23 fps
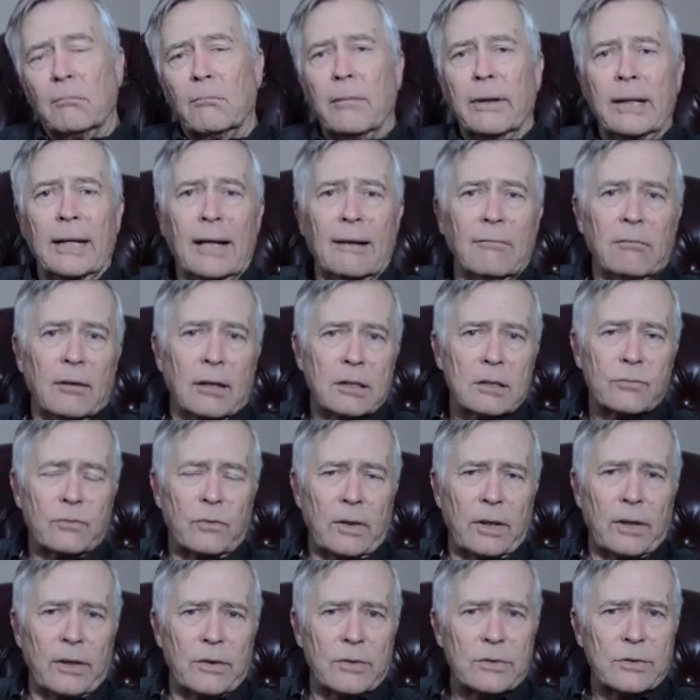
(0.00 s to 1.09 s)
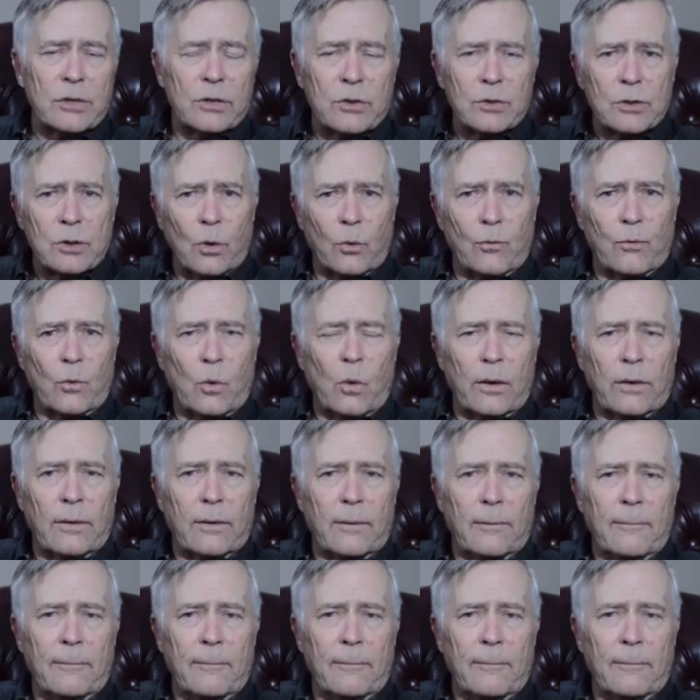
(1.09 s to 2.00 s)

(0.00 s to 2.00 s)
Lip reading: benevolence funds, and so forth.